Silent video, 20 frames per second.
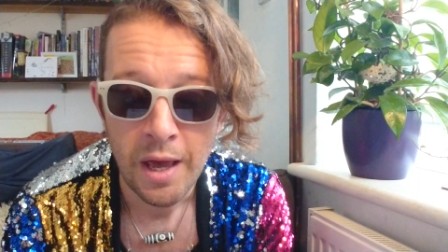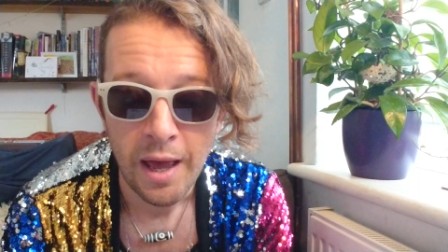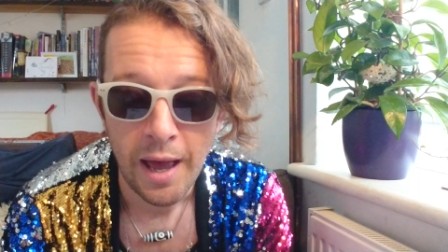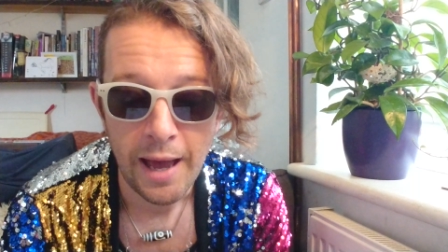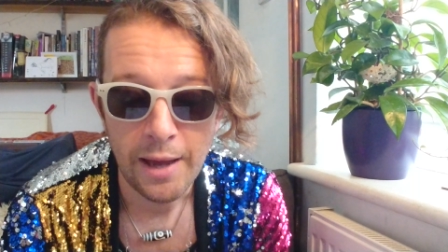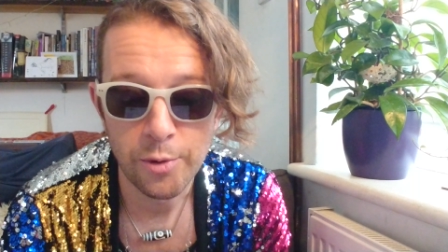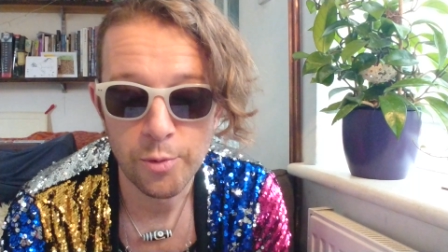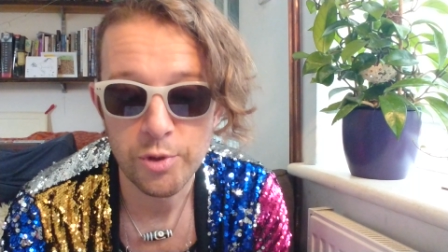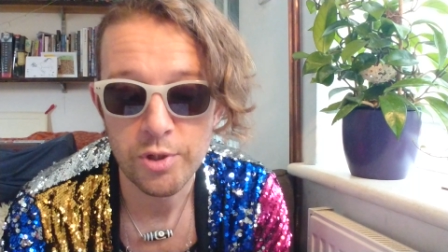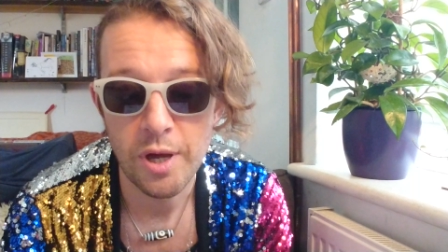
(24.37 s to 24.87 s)

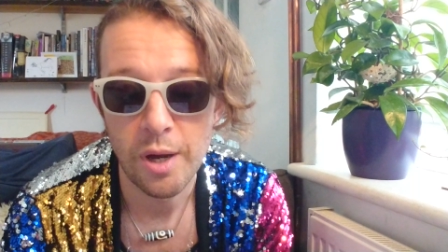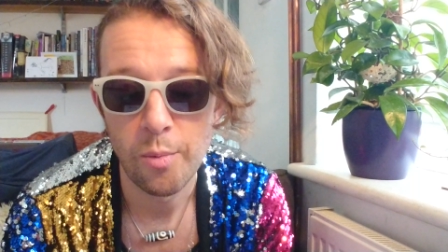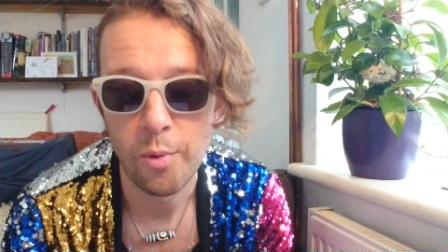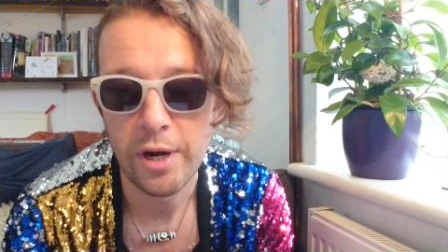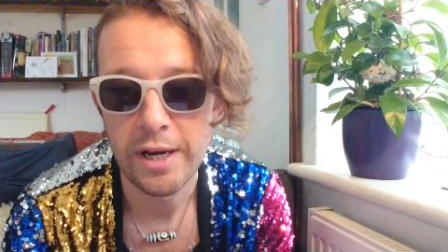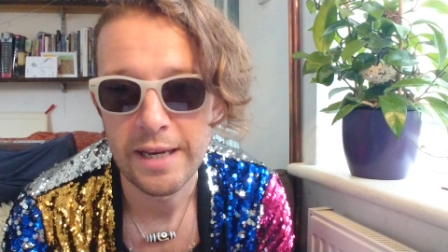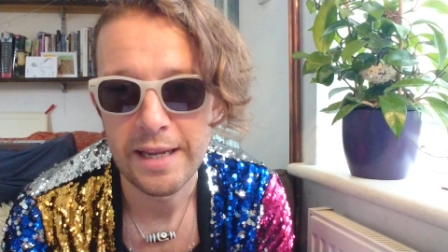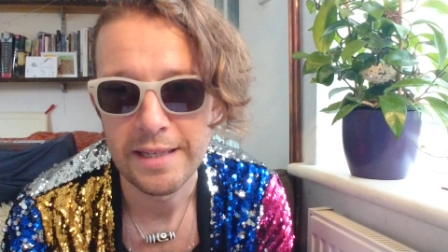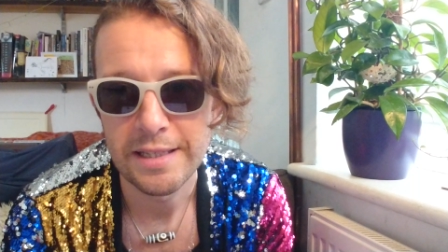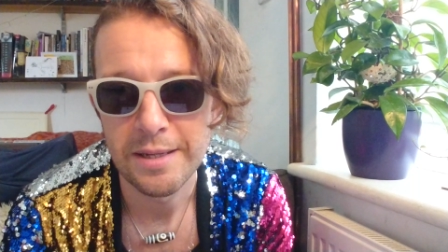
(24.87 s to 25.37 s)
And also I
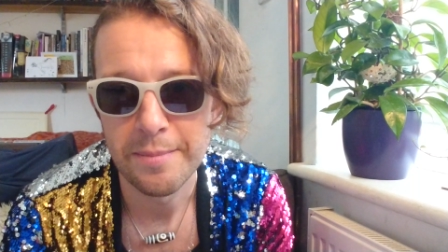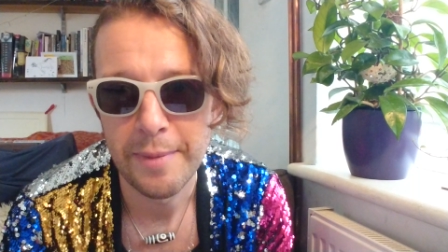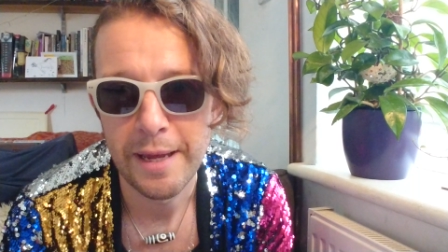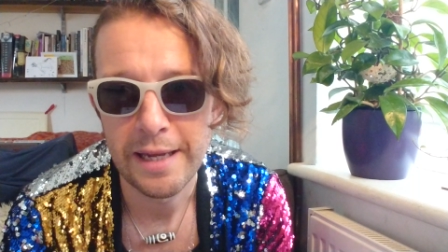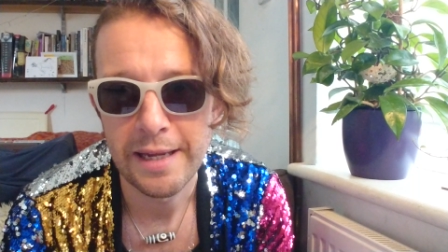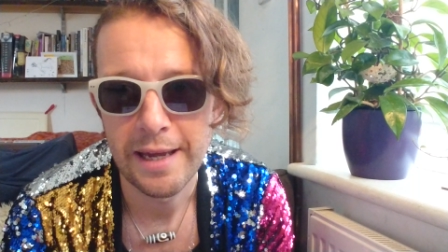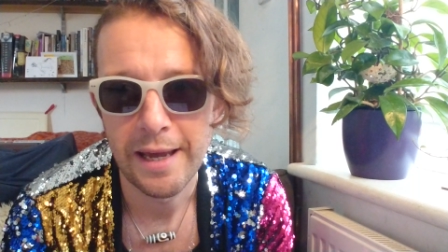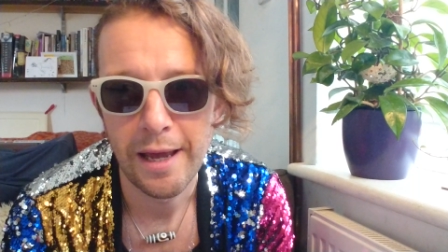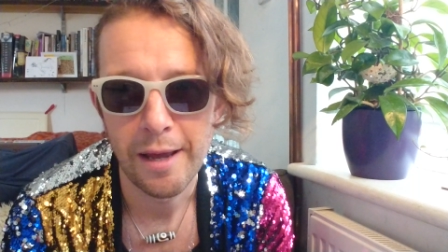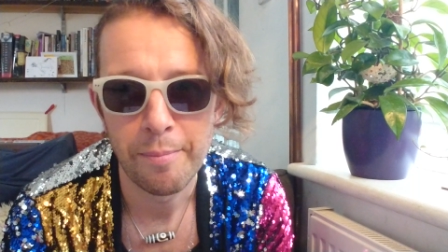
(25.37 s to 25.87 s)
wanted it to
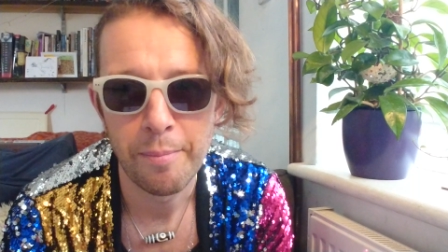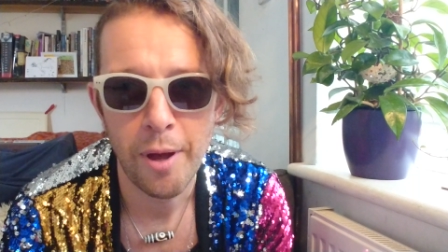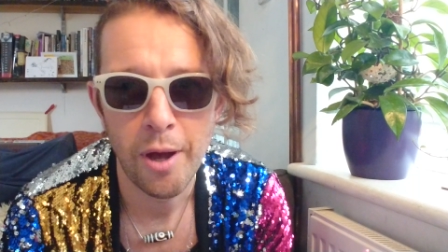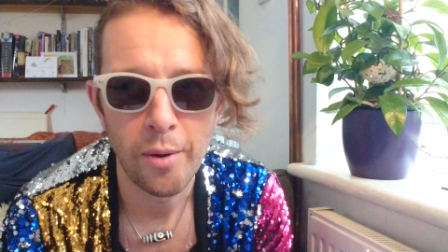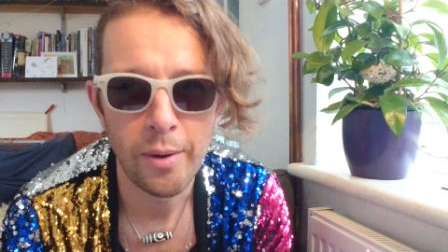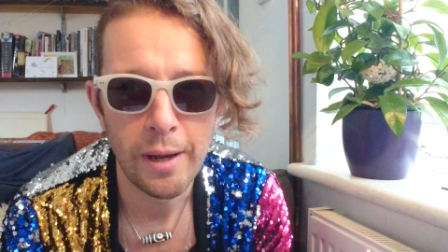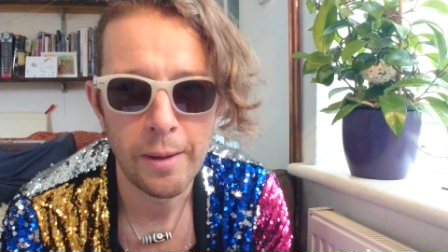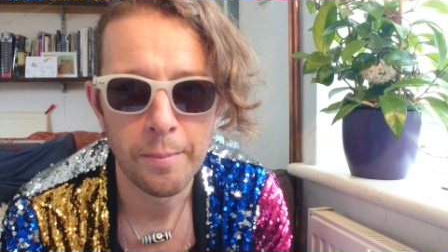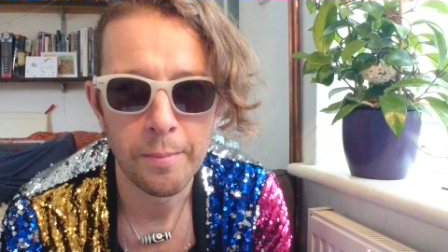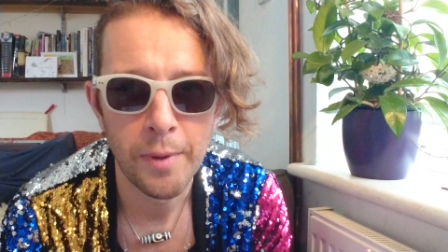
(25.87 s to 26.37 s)
make it a
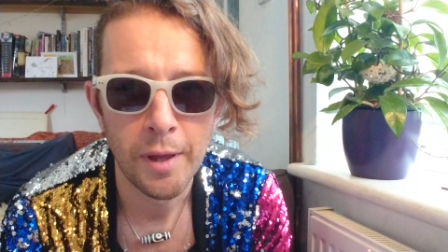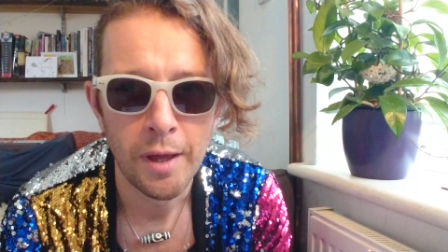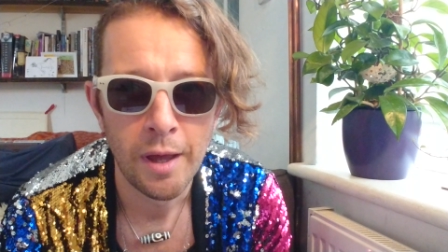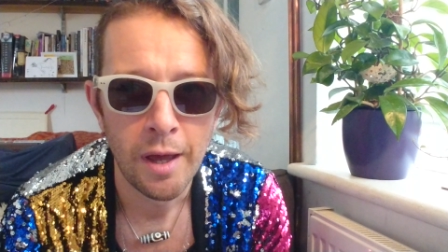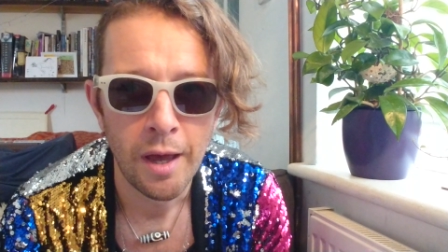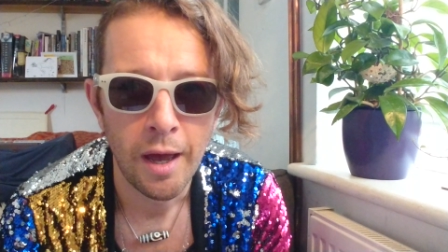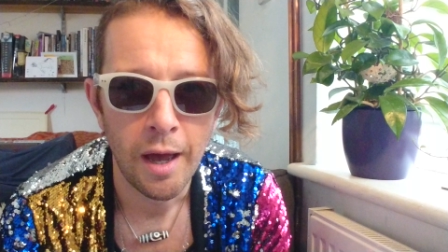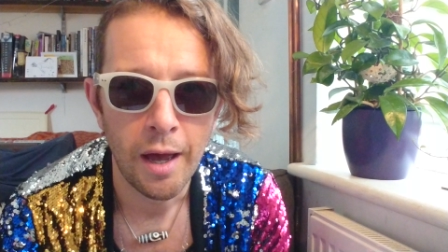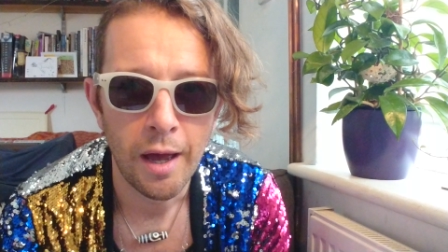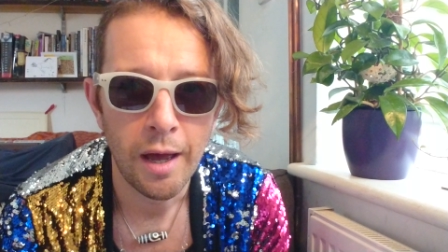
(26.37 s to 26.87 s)
poem,
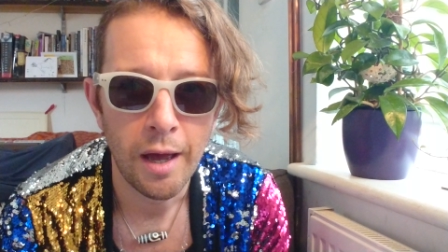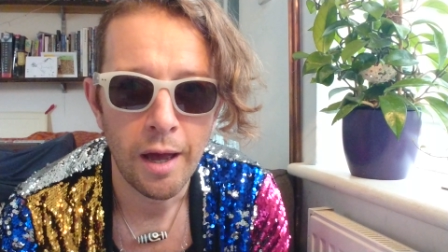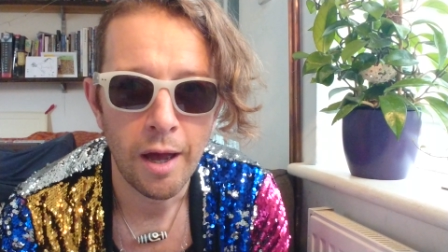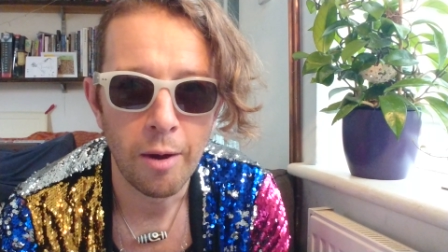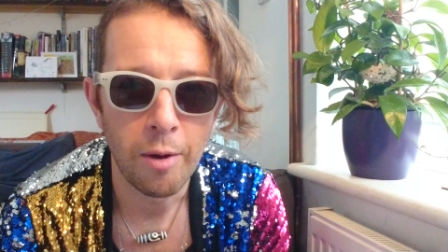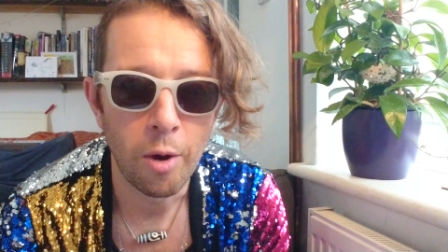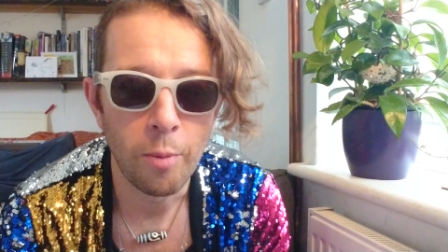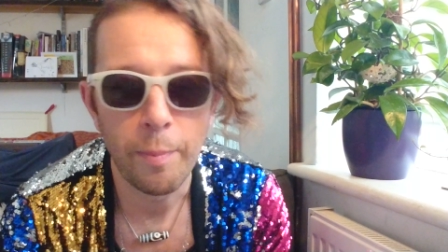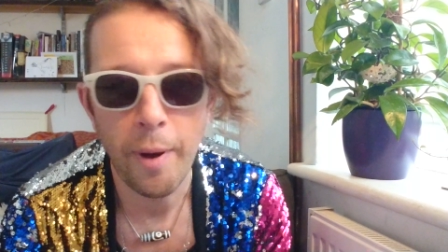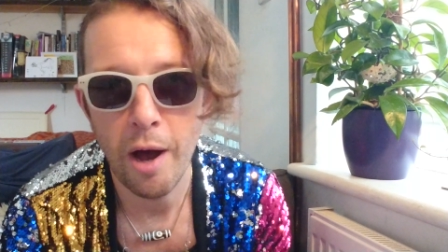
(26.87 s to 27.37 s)

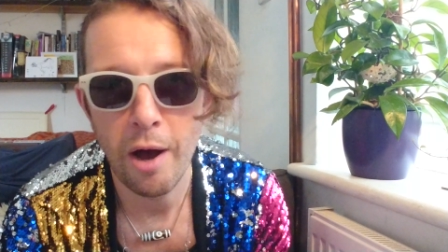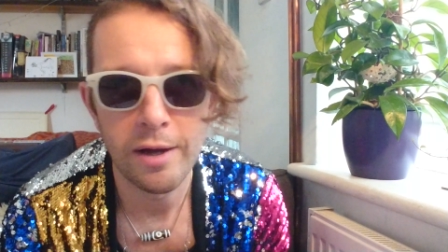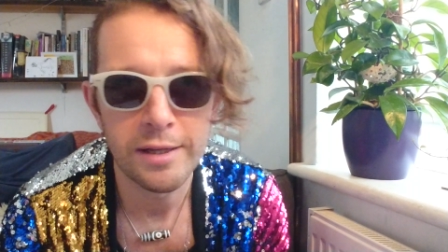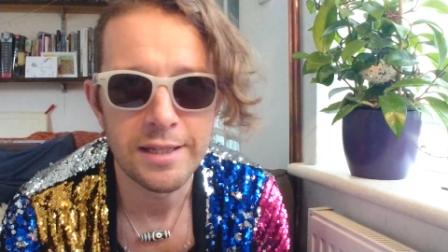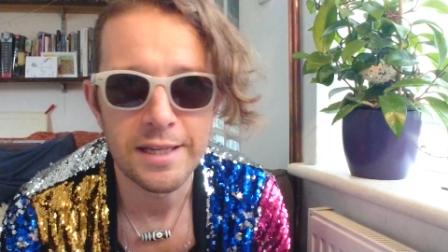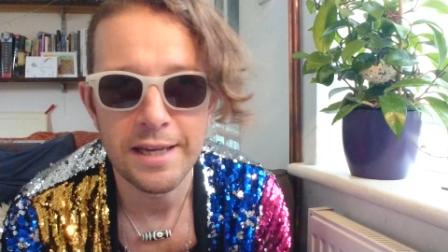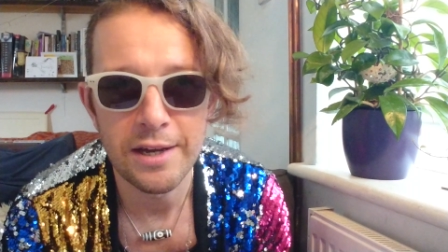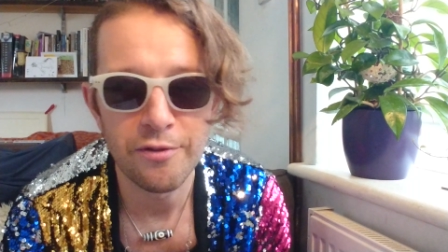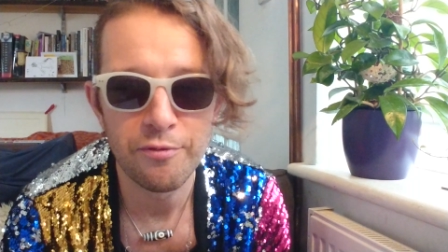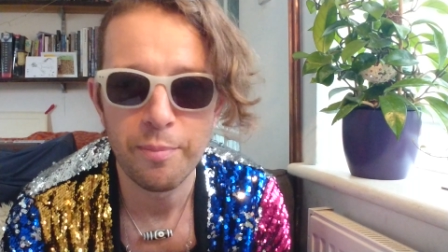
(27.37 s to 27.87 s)
a
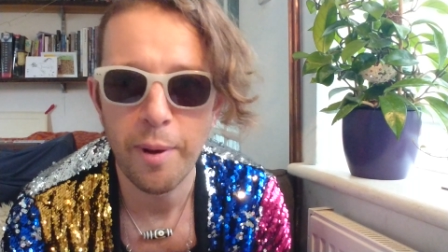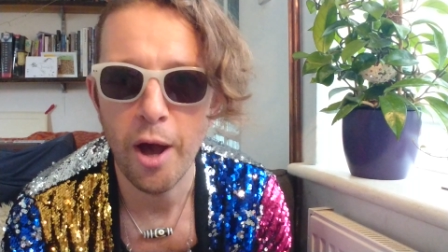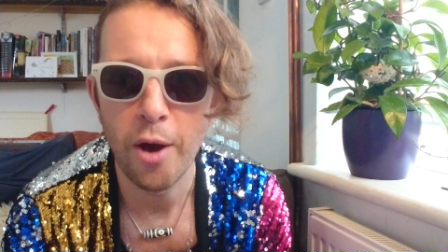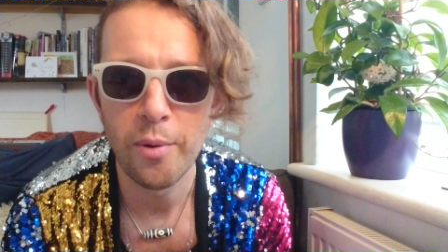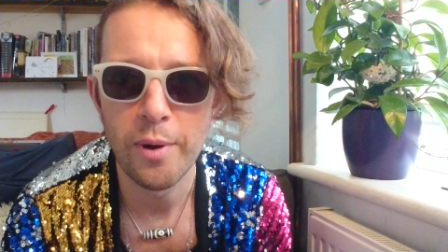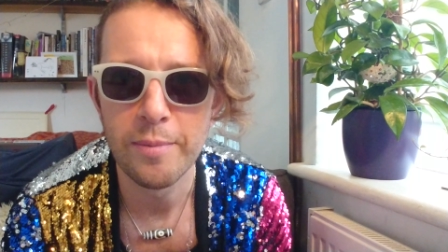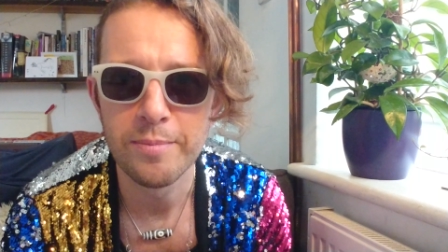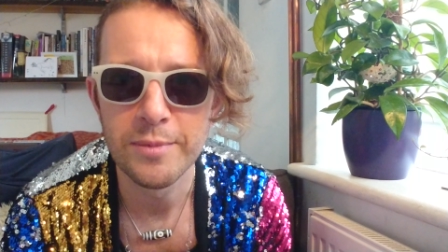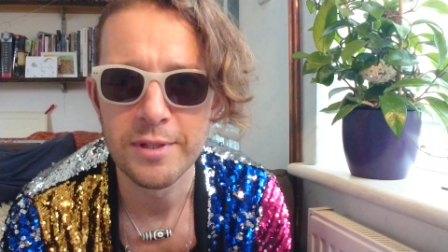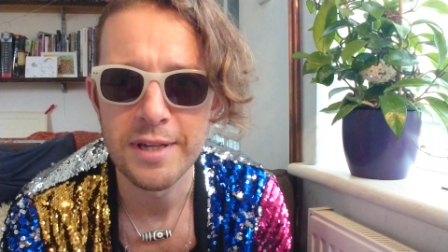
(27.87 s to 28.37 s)
party of
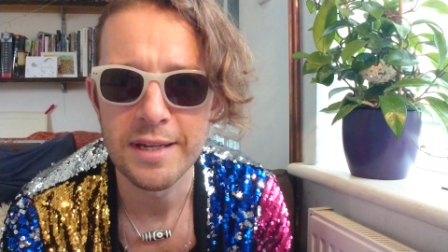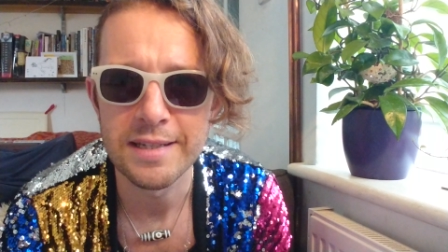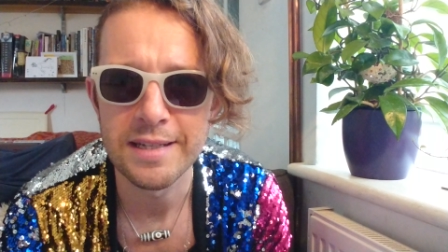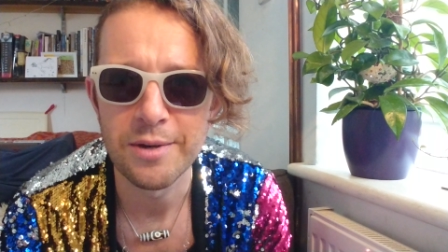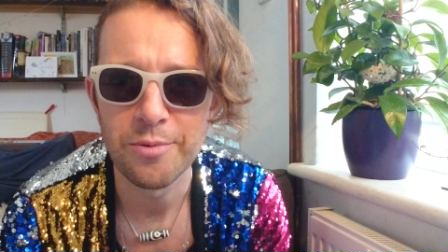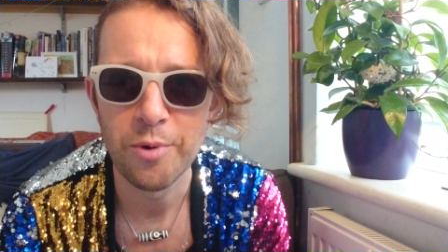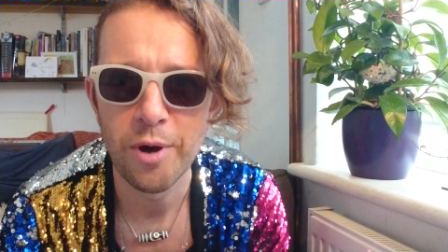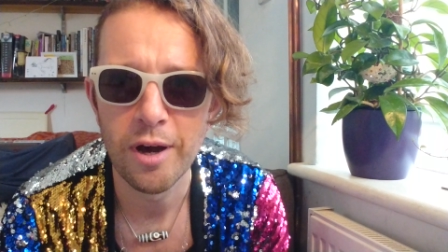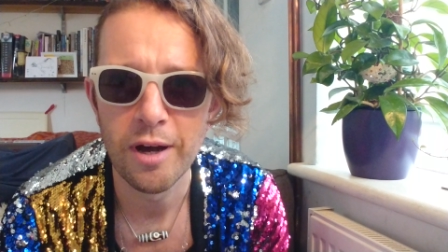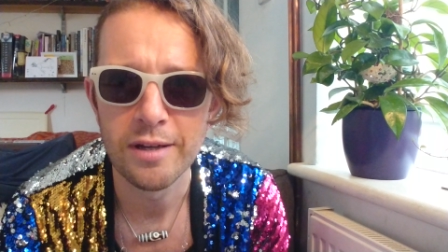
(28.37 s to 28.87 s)
poems, as
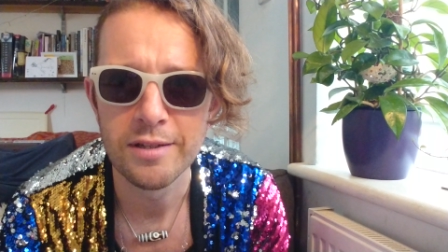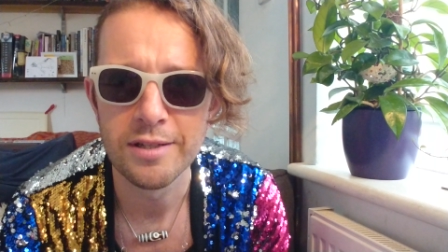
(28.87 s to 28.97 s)
it were.